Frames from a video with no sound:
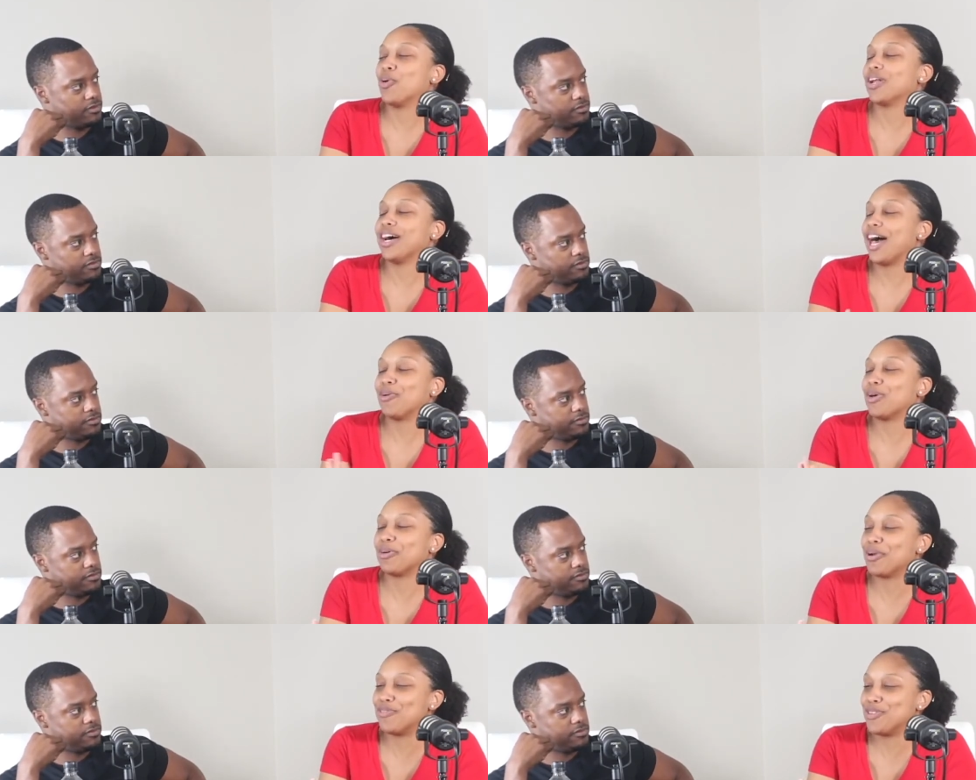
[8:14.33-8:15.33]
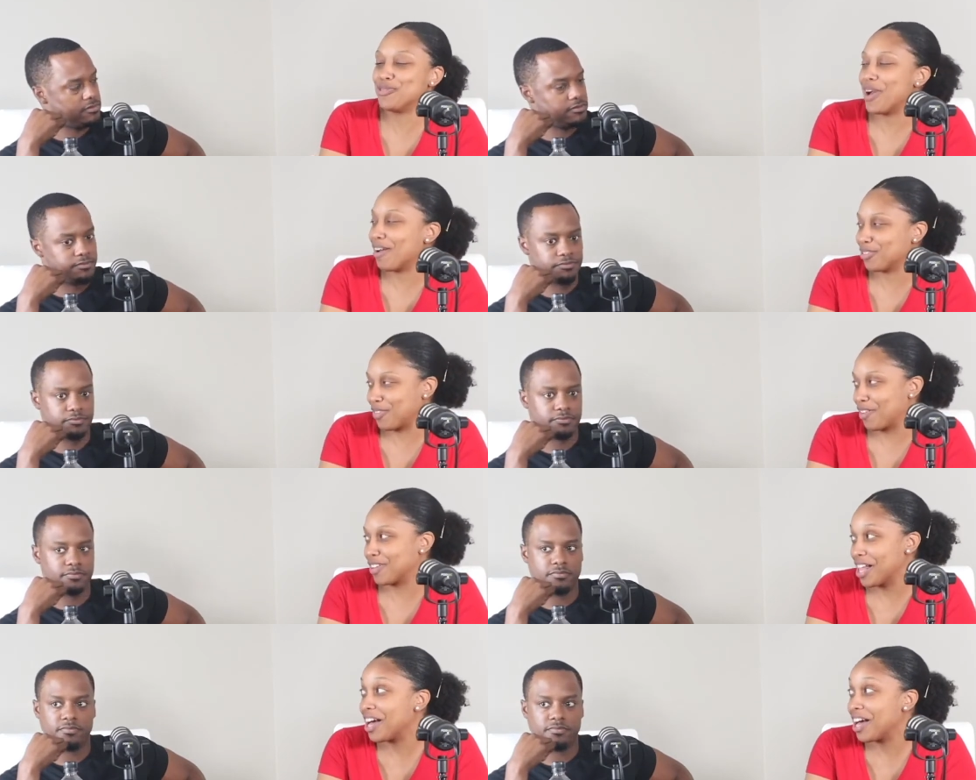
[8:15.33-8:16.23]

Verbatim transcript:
Speaker 1: I don't want to wait for you after five o'clock.